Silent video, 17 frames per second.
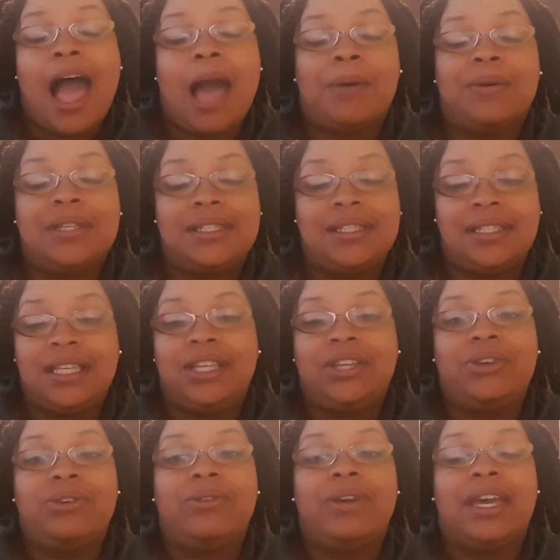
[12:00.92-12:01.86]
I will see
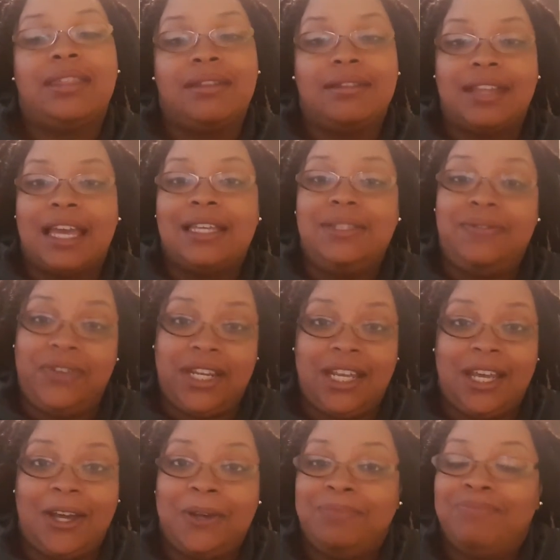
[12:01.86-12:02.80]
you in the next
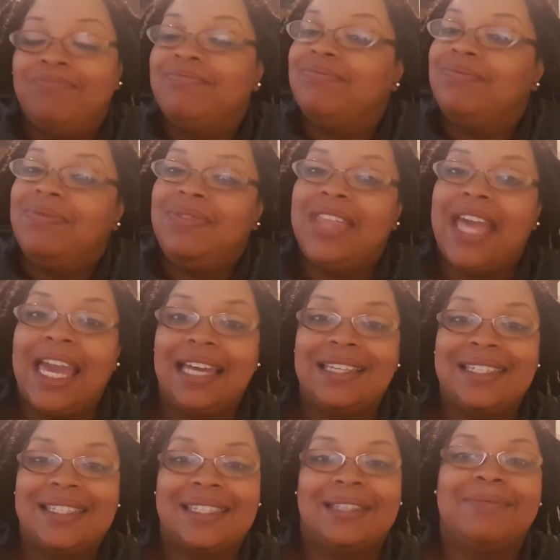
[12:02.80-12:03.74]
video.
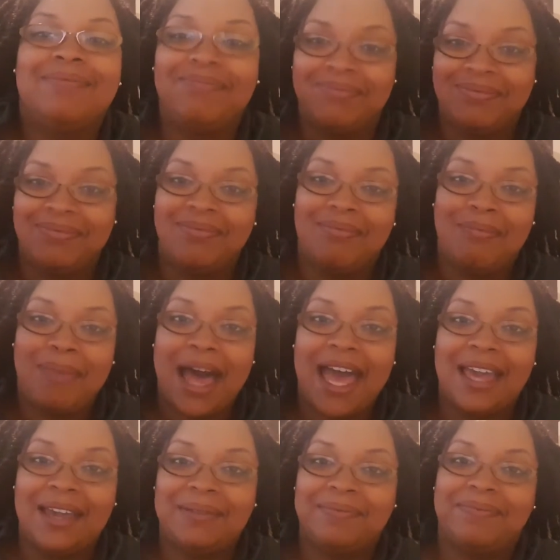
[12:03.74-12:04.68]
Thanks.
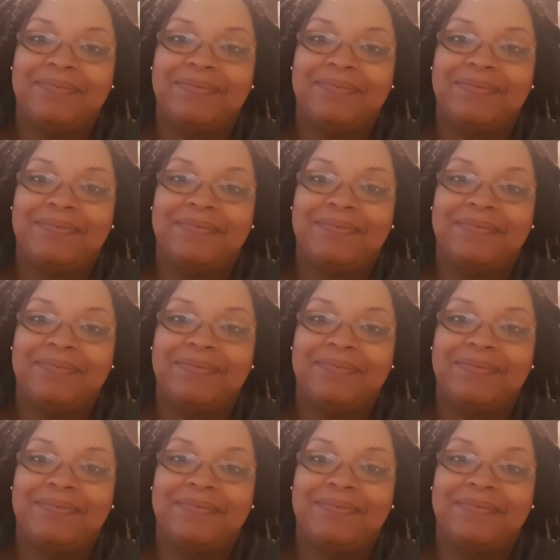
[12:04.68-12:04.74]
Bye.